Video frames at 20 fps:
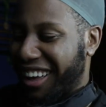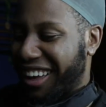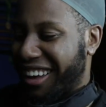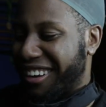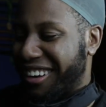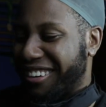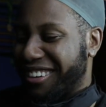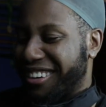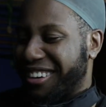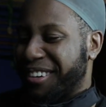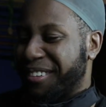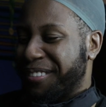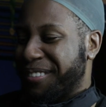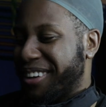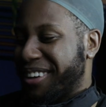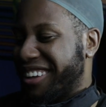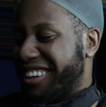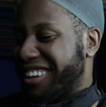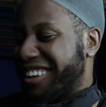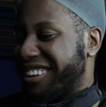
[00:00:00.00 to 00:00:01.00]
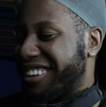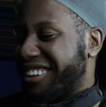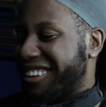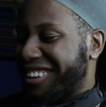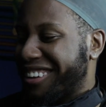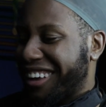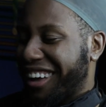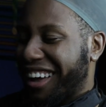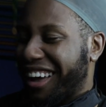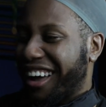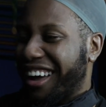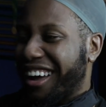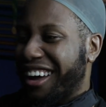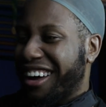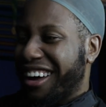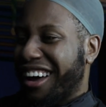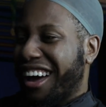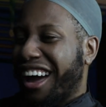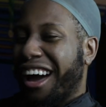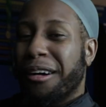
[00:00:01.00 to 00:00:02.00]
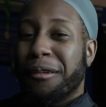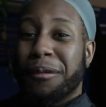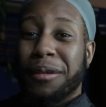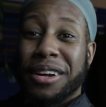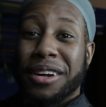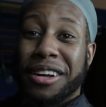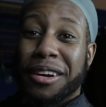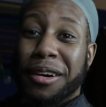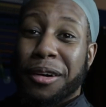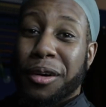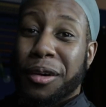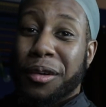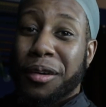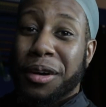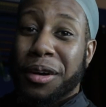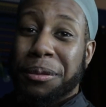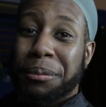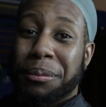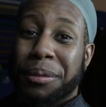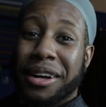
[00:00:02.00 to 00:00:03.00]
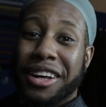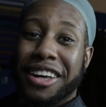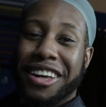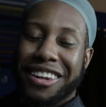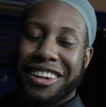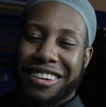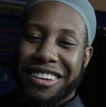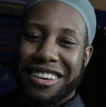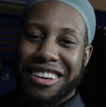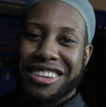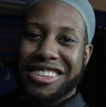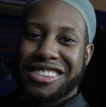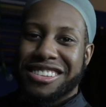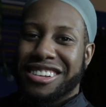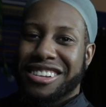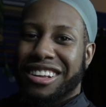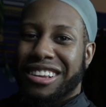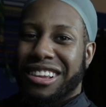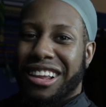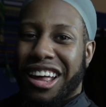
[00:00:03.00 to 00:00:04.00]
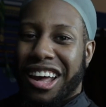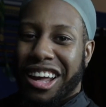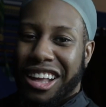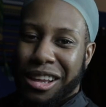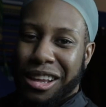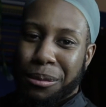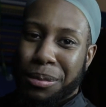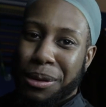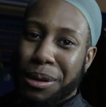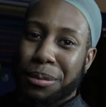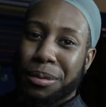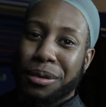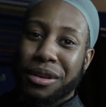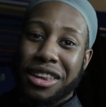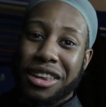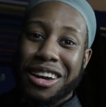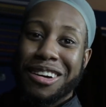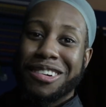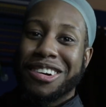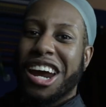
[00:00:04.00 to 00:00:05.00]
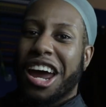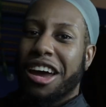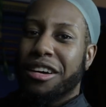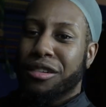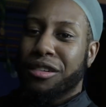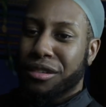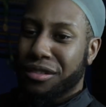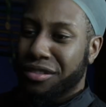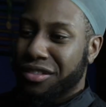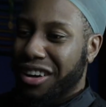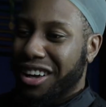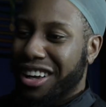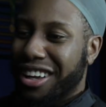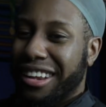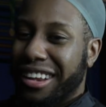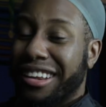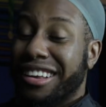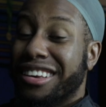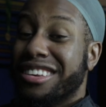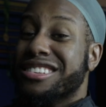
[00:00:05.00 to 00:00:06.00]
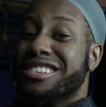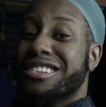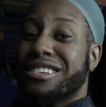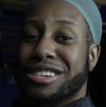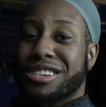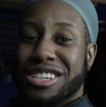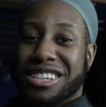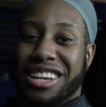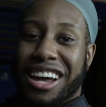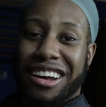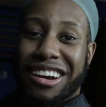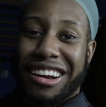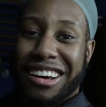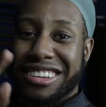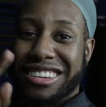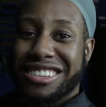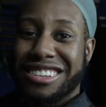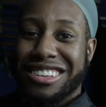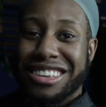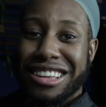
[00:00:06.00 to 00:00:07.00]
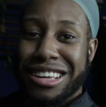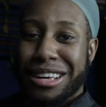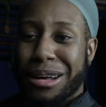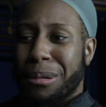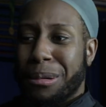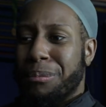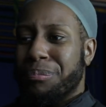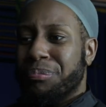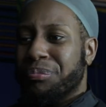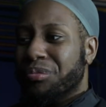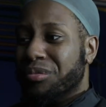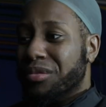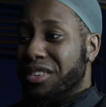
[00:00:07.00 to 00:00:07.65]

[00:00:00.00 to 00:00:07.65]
I don't know, man. I I wouldn't go to it, but it does look like the people there were having fun. So shout out to them.